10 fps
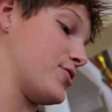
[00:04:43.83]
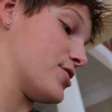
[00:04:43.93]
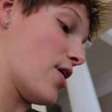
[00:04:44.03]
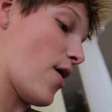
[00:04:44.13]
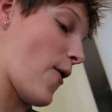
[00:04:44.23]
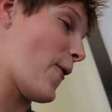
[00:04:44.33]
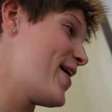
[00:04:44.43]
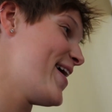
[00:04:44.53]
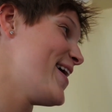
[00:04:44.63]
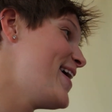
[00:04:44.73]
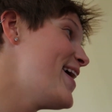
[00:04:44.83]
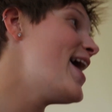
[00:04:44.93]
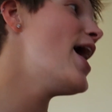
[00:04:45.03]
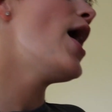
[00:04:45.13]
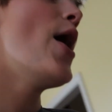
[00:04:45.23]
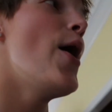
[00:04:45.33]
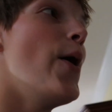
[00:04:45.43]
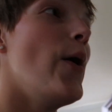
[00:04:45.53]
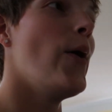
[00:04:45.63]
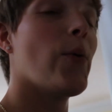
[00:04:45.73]
So
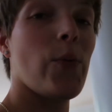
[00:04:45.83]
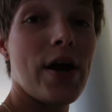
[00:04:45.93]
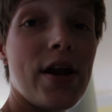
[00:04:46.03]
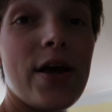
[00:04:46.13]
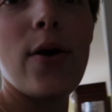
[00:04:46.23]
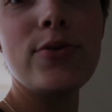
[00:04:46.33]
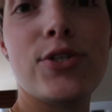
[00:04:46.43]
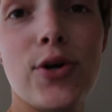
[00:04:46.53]
we're gonna go